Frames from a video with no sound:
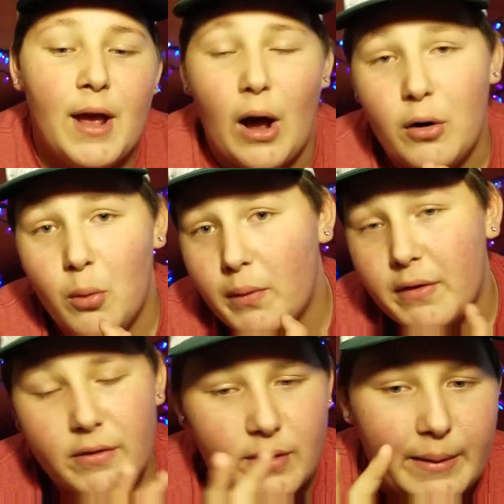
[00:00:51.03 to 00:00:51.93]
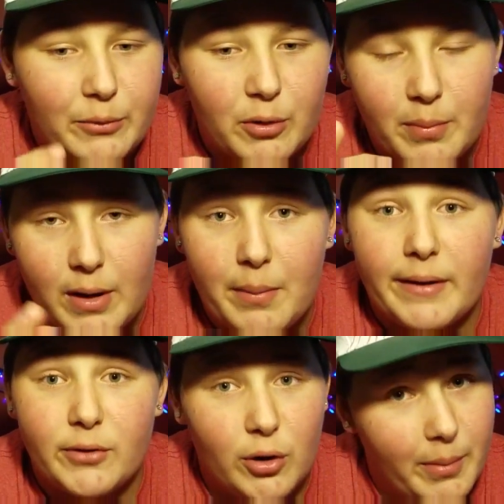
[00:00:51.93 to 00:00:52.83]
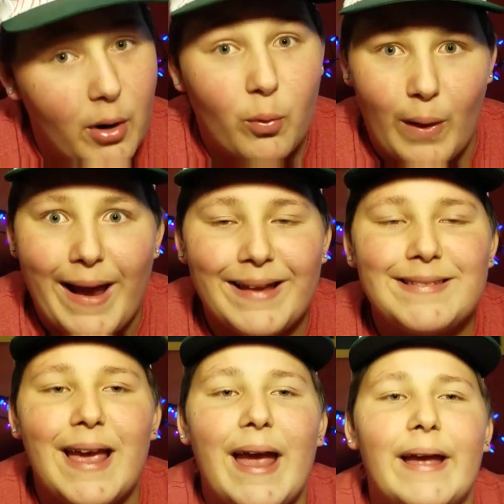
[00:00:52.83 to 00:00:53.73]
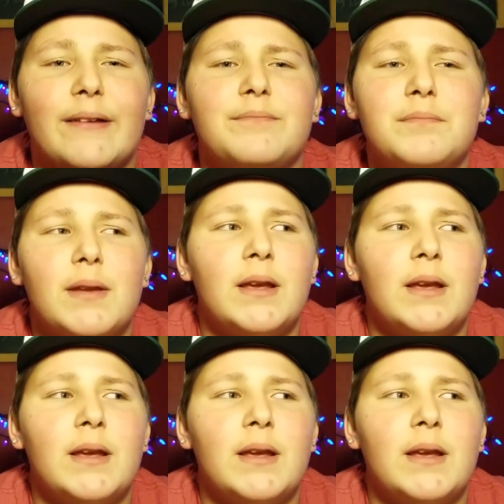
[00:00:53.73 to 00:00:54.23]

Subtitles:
I don't know what the name's going to be, but it's going to be a rant and